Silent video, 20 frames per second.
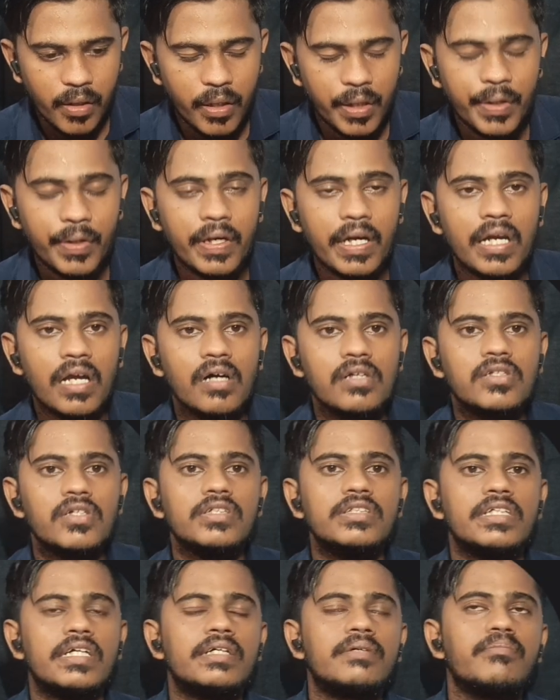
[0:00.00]
You can also
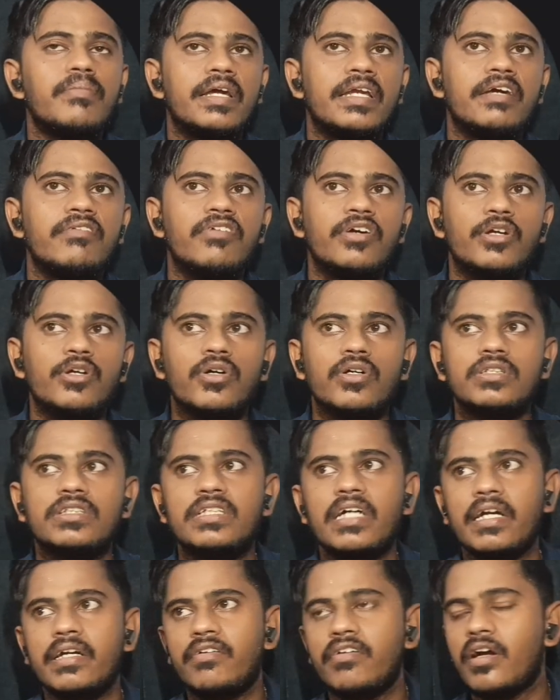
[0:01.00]
check many videos
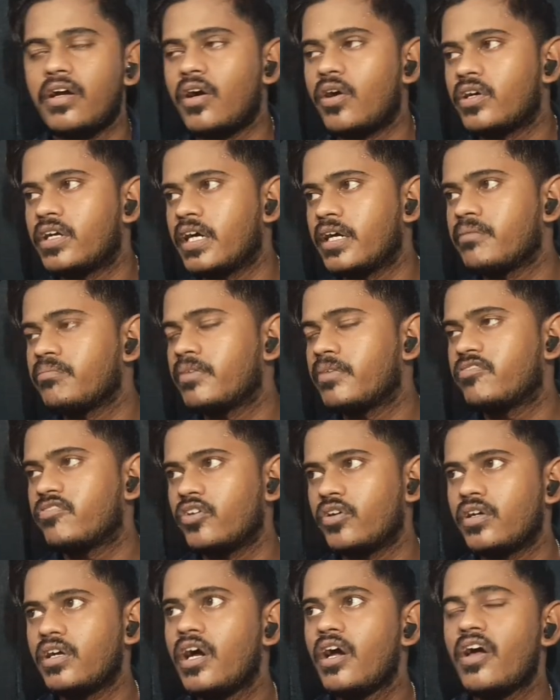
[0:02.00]
that we have done
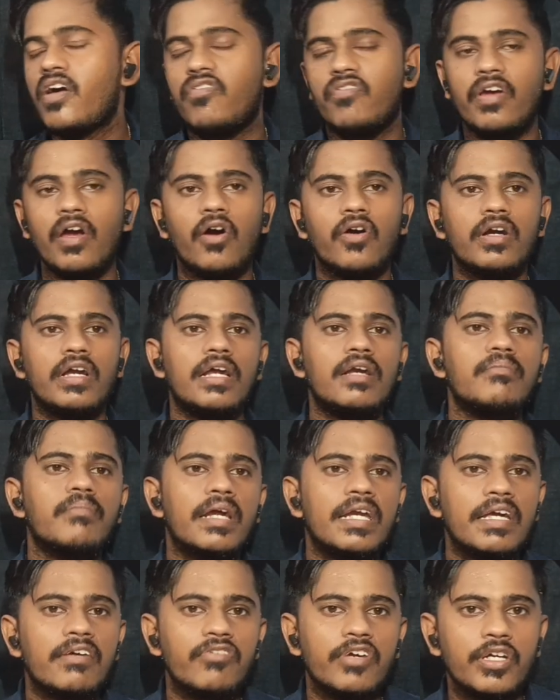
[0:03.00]
before. We have done
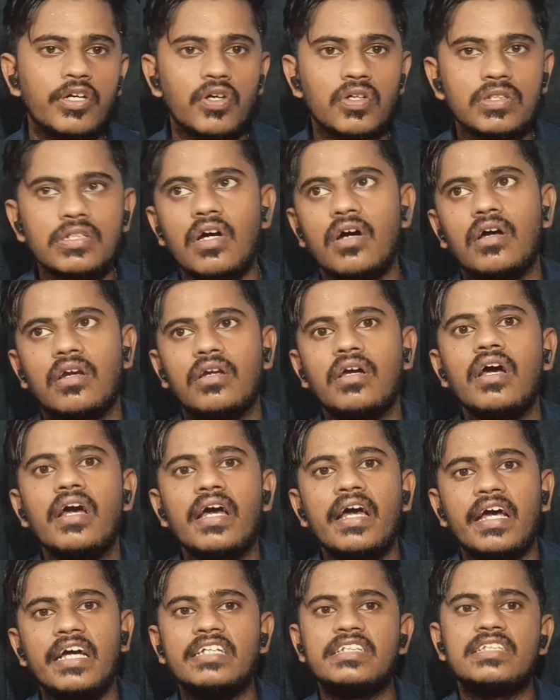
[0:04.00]
many videos on
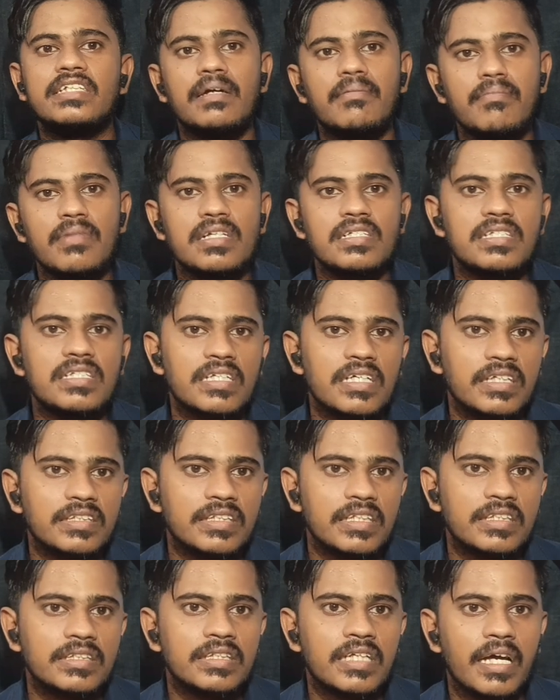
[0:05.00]
HTML,
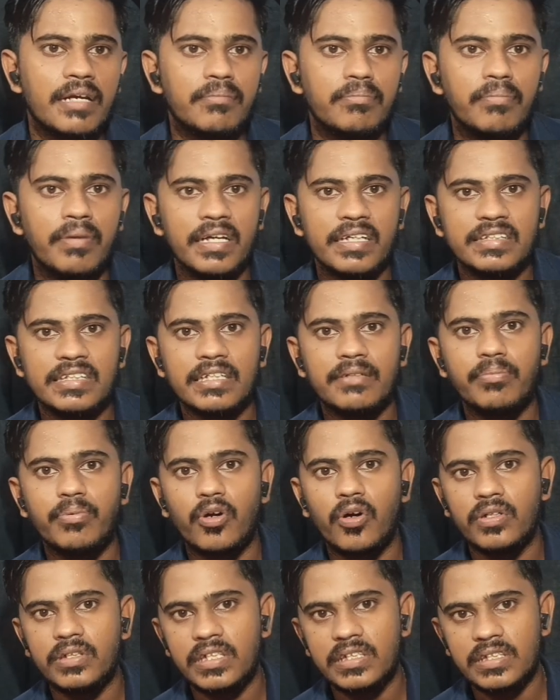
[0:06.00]
CSS and basic
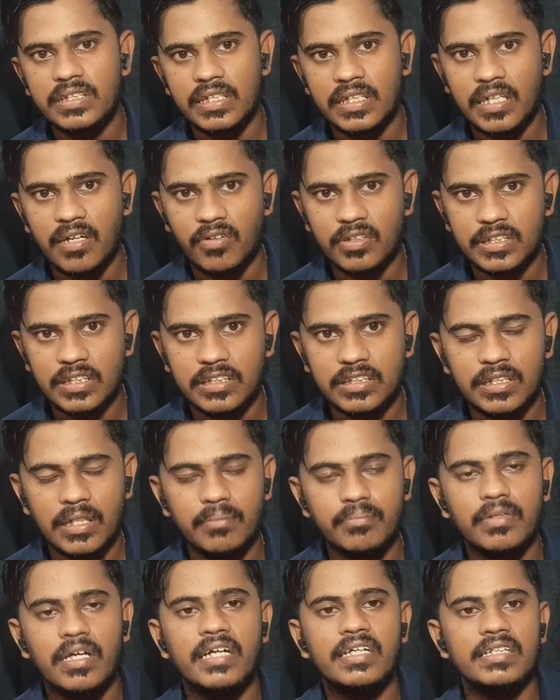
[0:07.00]
projects in our
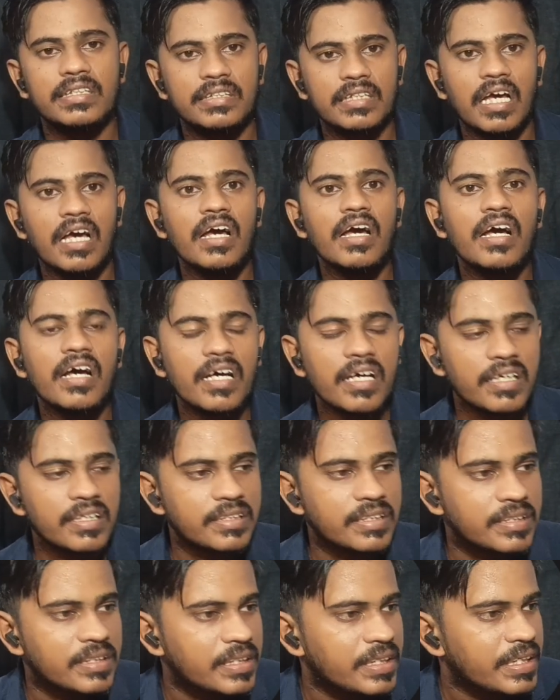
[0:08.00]
system, that is
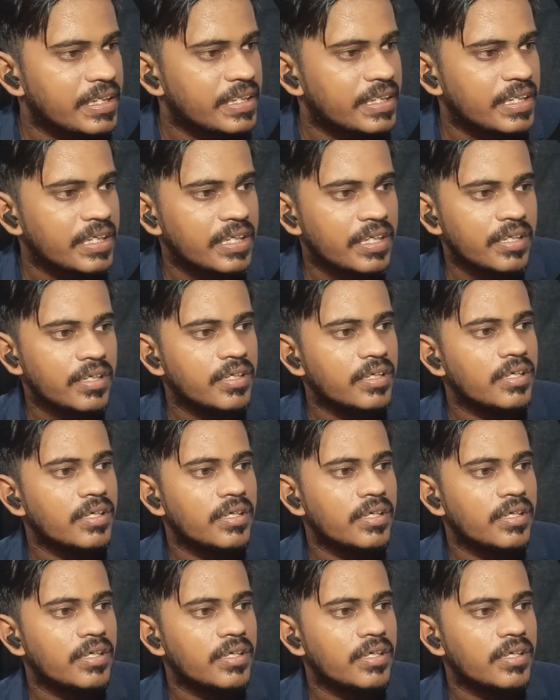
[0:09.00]
3D